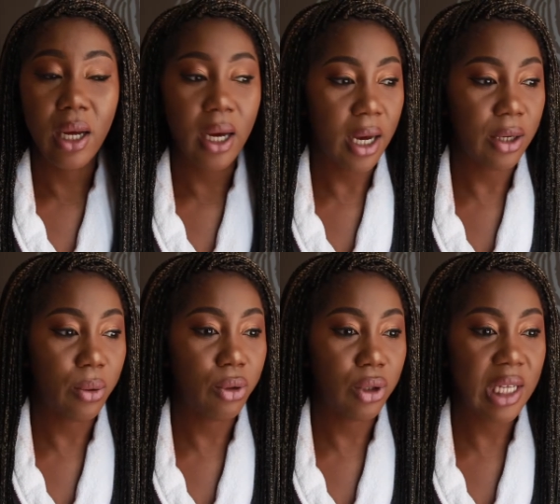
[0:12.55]
I
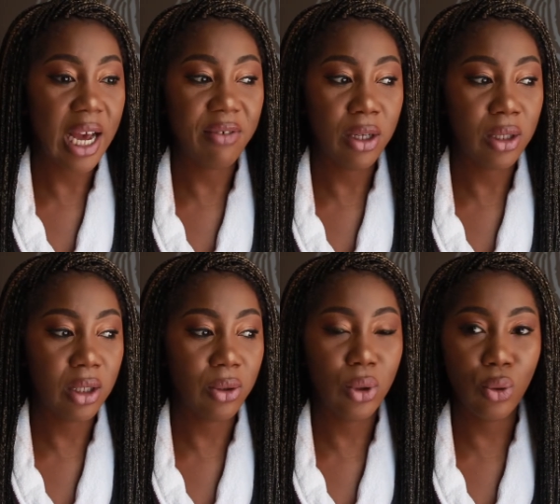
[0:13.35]
don't just have the
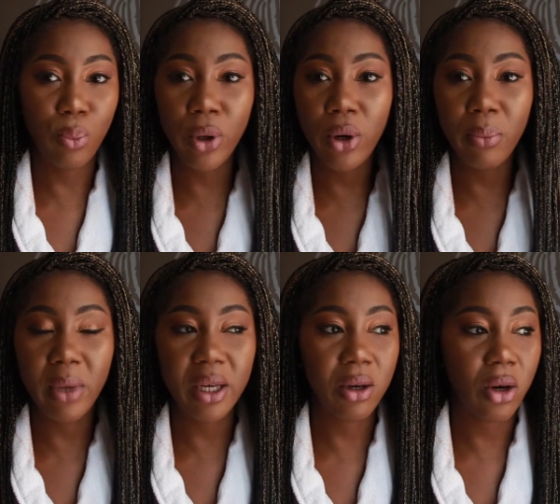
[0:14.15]
zeal to put on
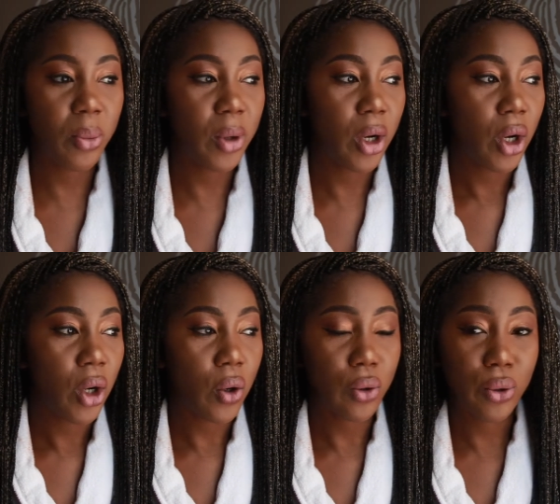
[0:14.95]
makeup
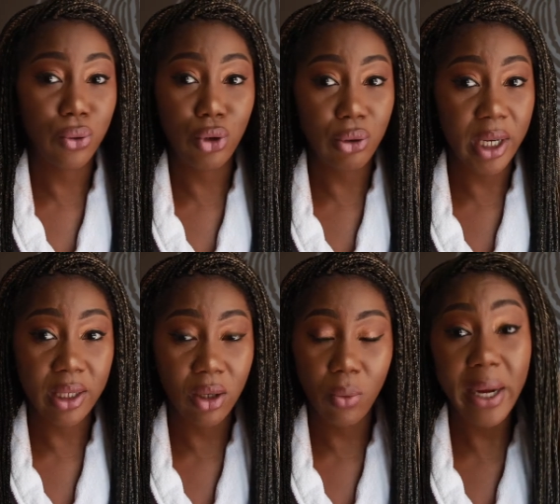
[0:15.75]
or to
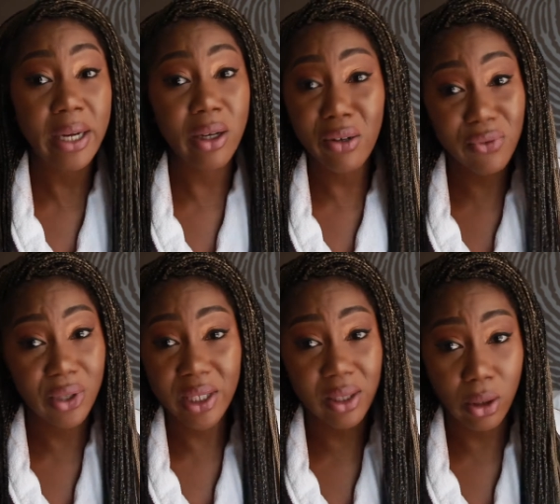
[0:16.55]
dress up. I love
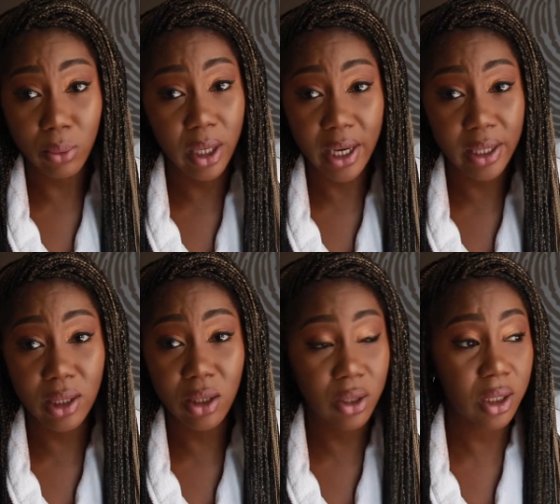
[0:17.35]
dressing up, guys.
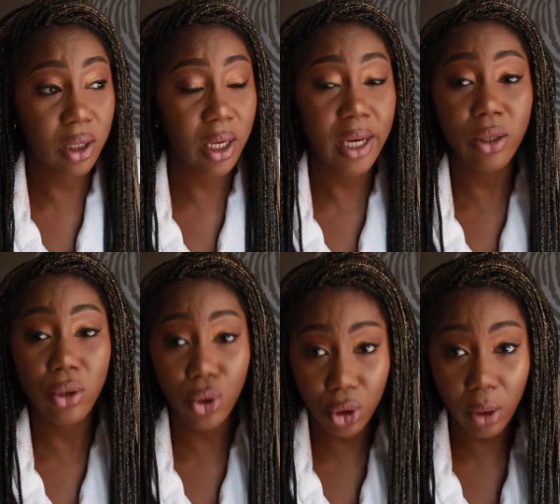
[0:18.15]
Seriously, I could
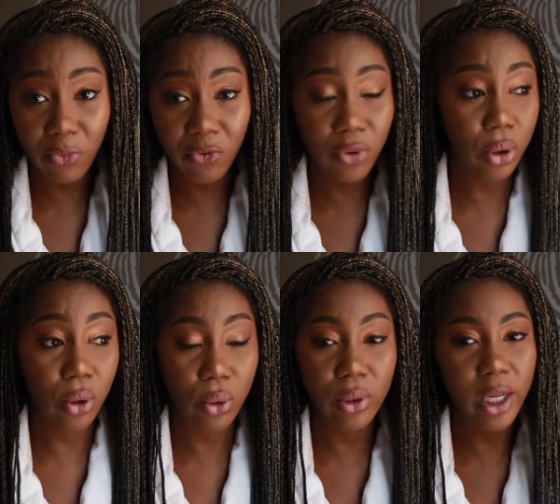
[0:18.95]
shop for the
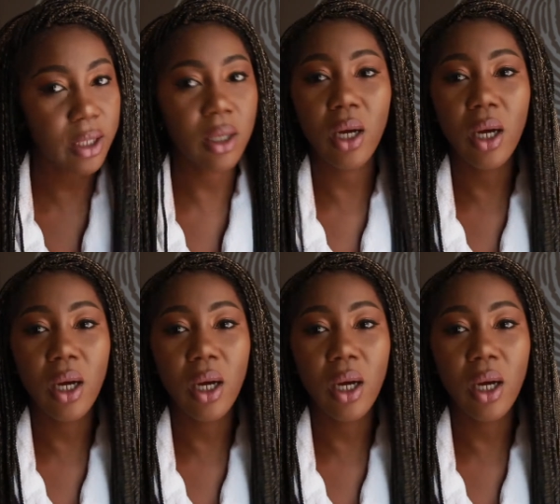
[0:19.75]
whole, like,